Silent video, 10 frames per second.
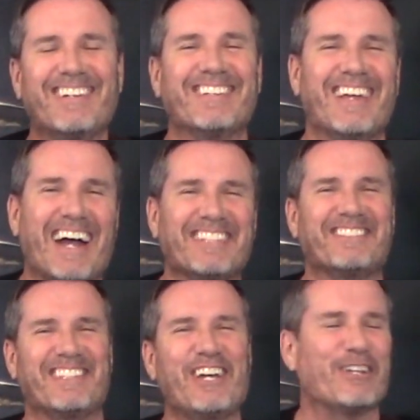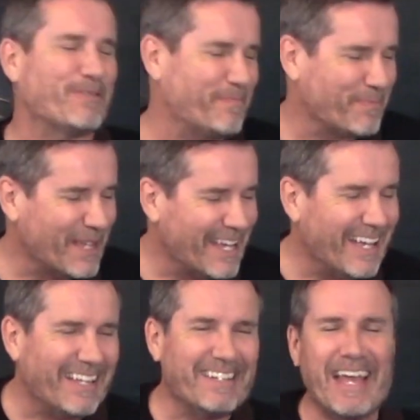That's it.
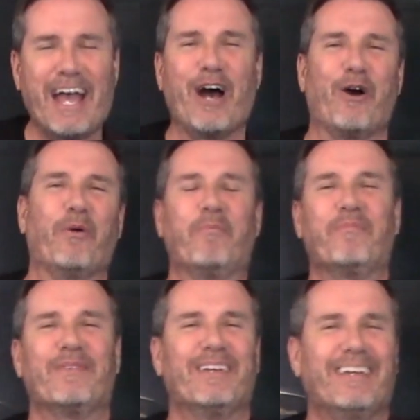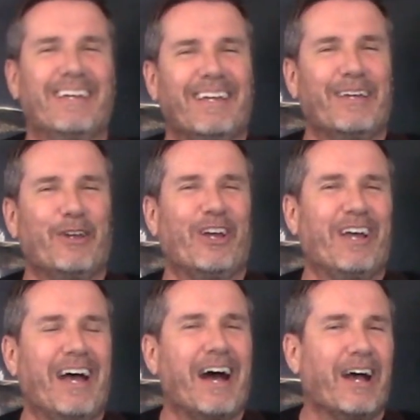Now,
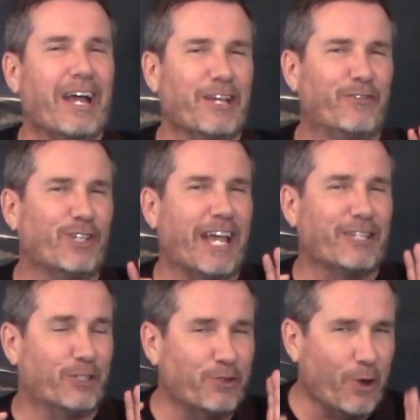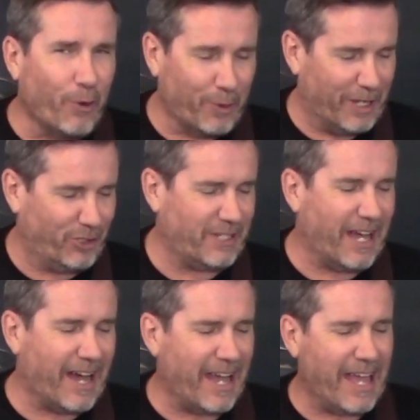as you noticed,
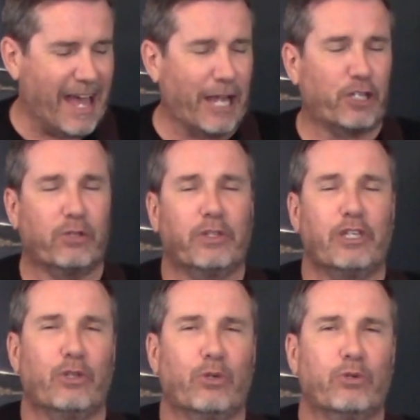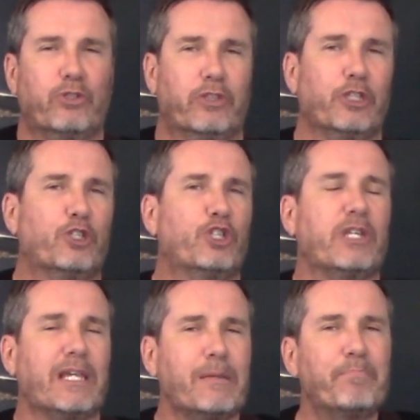I actually used the
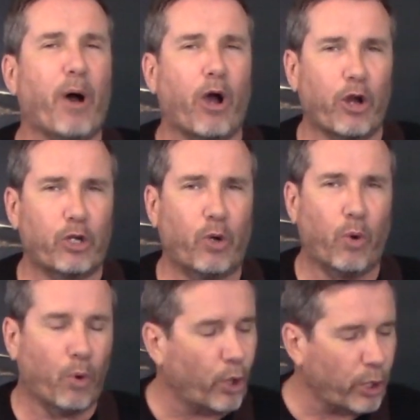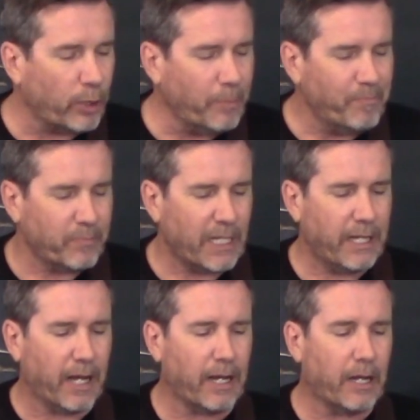G bar chord
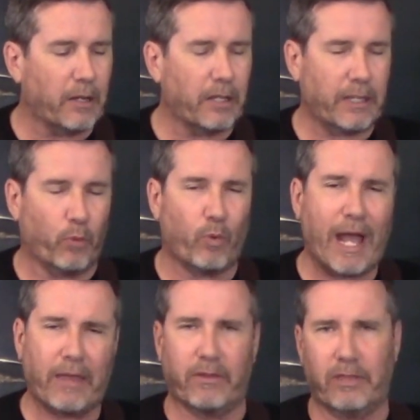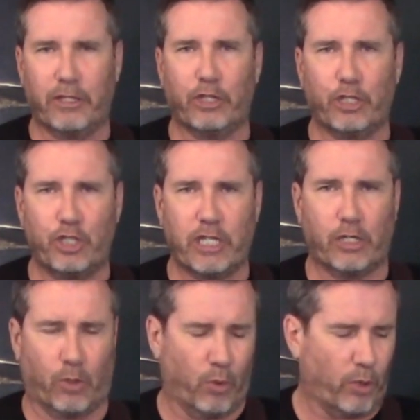rather than the G
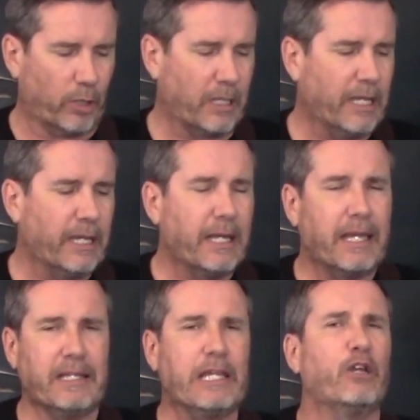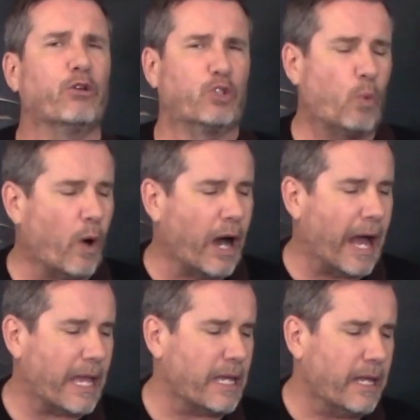chord. And here's why.